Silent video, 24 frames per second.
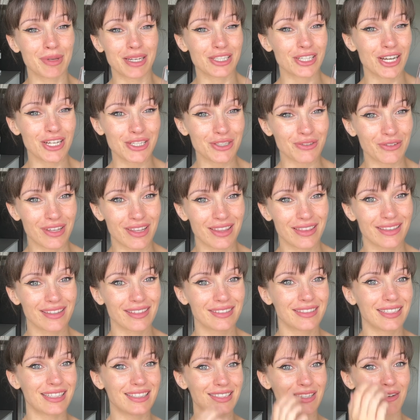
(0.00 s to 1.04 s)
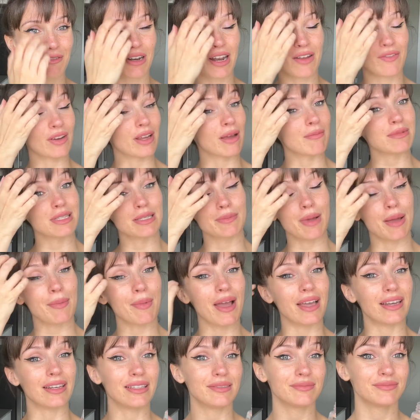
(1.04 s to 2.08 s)
to charge it with. And so whatever comes to my
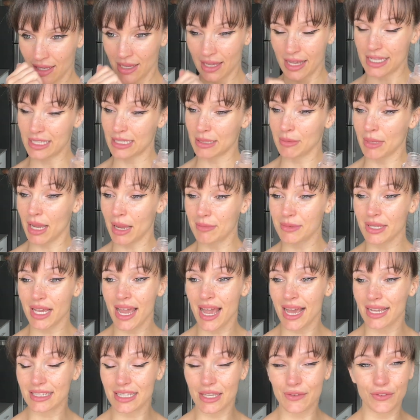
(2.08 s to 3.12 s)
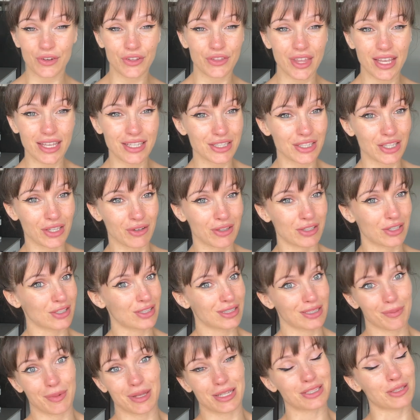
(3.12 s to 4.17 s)
mind. And sometimes I add different things to it, just
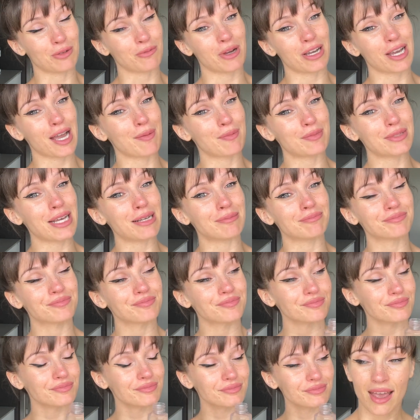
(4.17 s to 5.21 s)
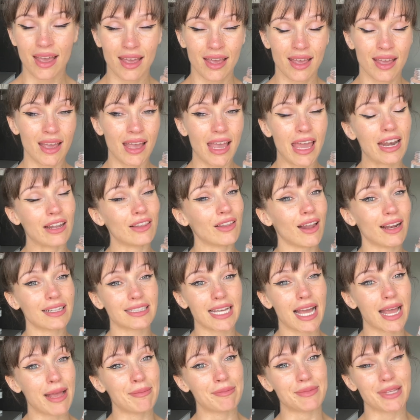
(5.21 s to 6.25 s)
depends on what comes up. And a lot of
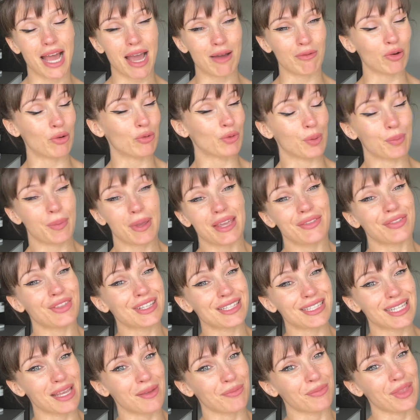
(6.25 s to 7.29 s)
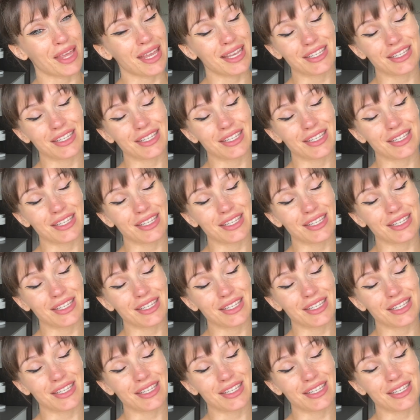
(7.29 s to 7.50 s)
times I will repeat the same thing